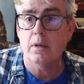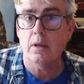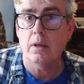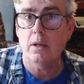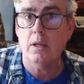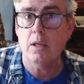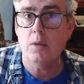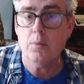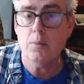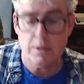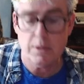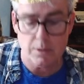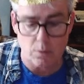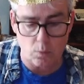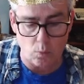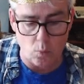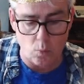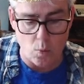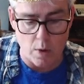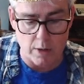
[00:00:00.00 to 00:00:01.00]
He was a
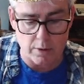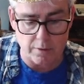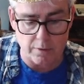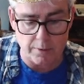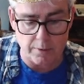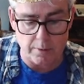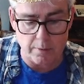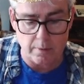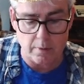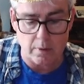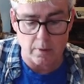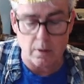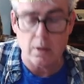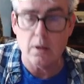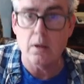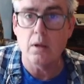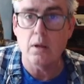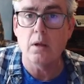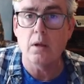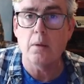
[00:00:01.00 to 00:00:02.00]
wonderful
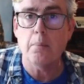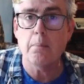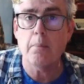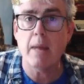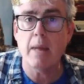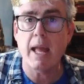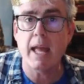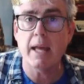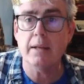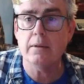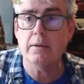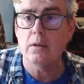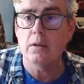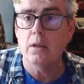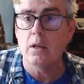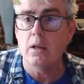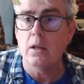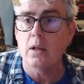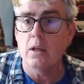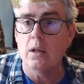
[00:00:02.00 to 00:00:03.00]
man
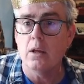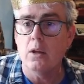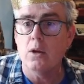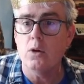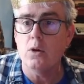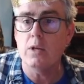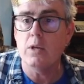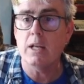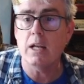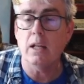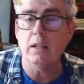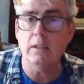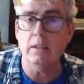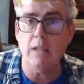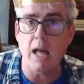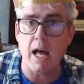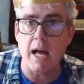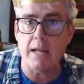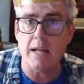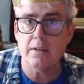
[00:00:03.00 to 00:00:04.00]
who did a
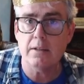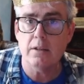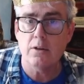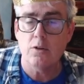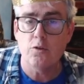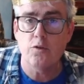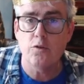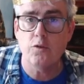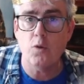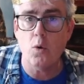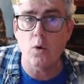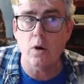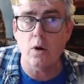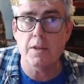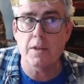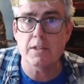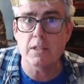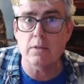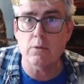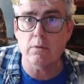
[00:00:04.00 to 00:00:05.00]
lot for the
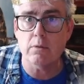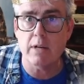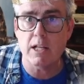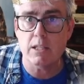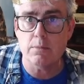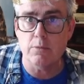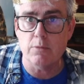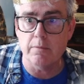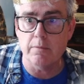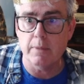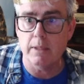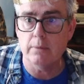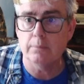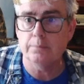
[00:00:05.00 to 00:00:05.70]
civil rights movement.